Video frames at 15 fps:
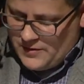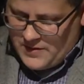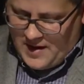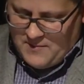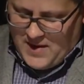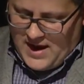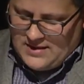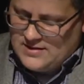
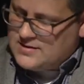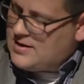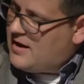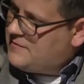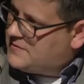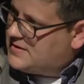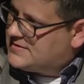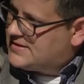that make the
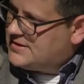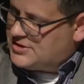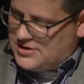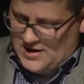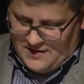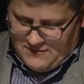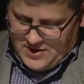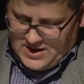tough
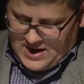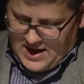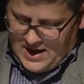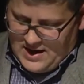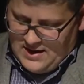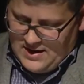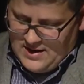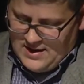decision every
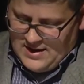day